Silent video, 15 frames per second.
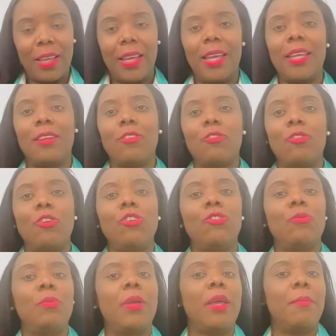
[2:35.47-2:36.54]
it is going to
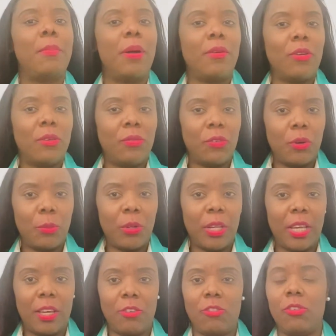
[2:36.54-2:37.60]
be a barrier of
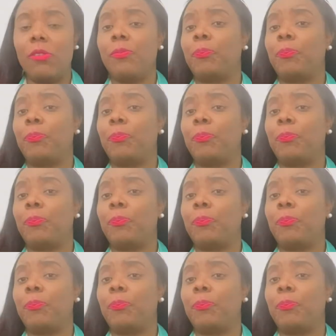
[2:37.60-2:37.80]
communication.